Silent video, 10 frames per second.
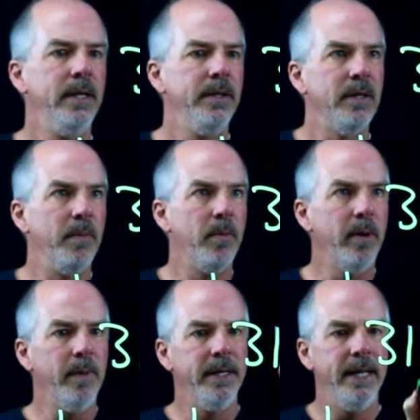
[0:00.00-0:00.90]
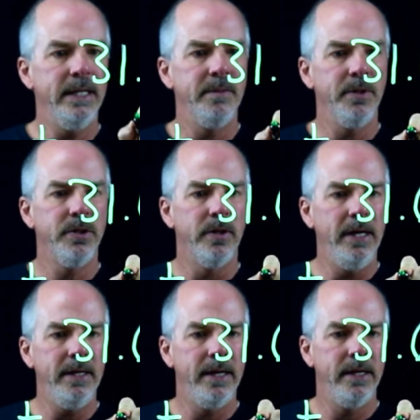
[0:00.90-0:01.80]
So I'm going to bring my decimal
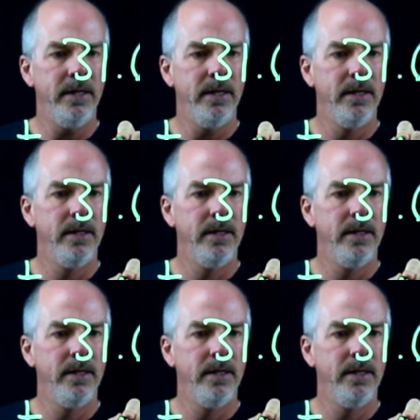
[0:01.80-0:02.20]
straight down.